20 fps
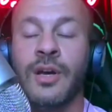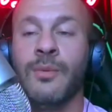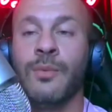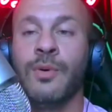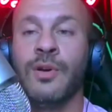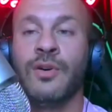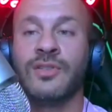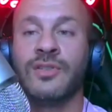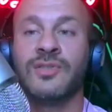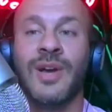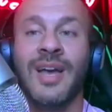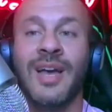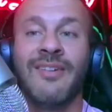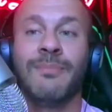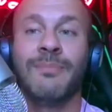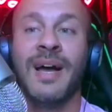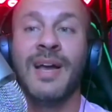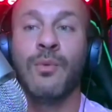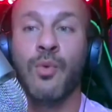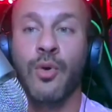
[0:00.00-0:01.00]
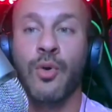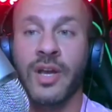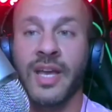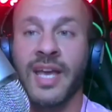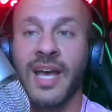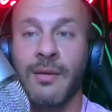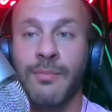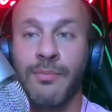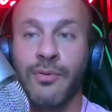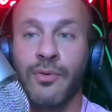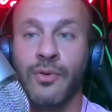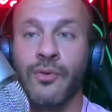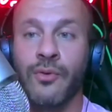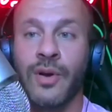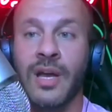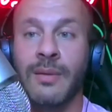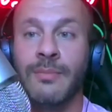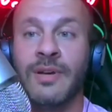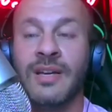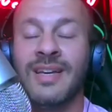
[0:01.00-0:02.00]
We also have my workout
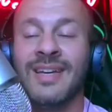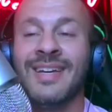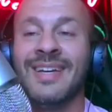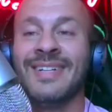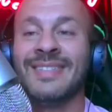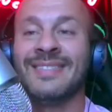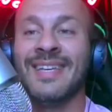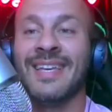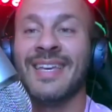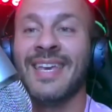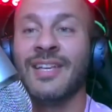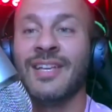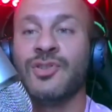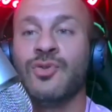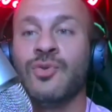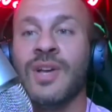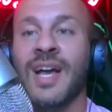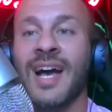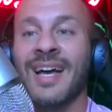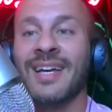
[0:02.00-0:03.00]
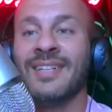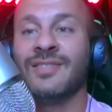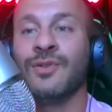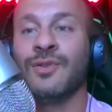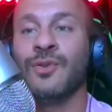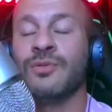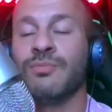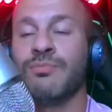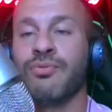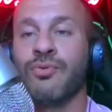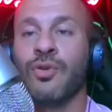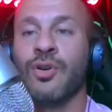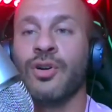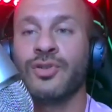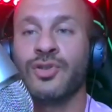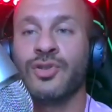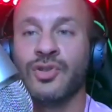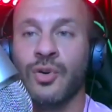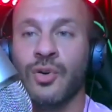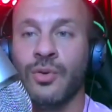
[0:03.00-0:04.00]
program to get you guys those broad
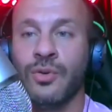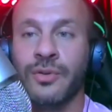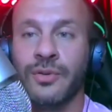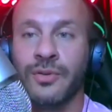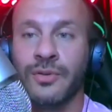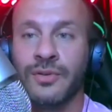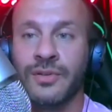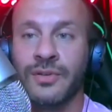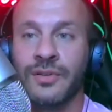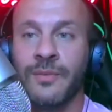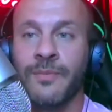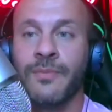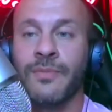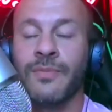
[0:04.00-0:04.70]
shoulders,